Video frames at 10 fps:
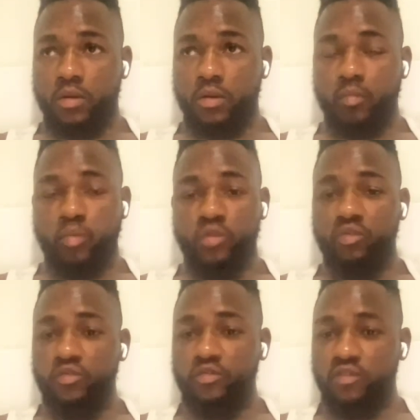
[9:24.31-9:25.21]
on
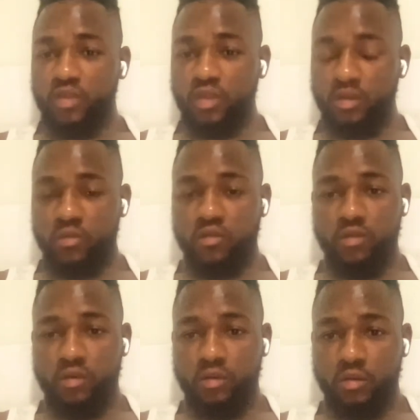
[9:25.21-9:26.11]
point of
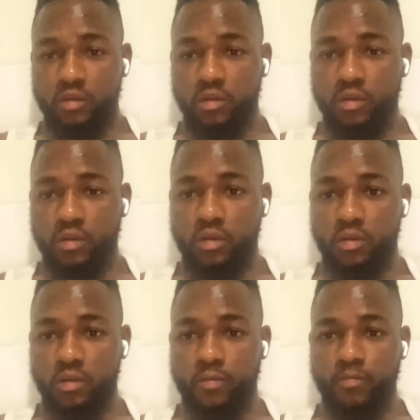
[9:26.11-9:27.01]
skills,
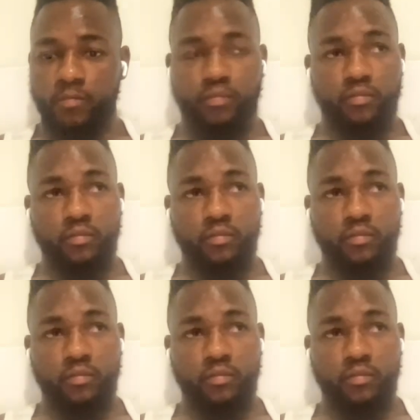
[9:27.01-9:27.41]
um,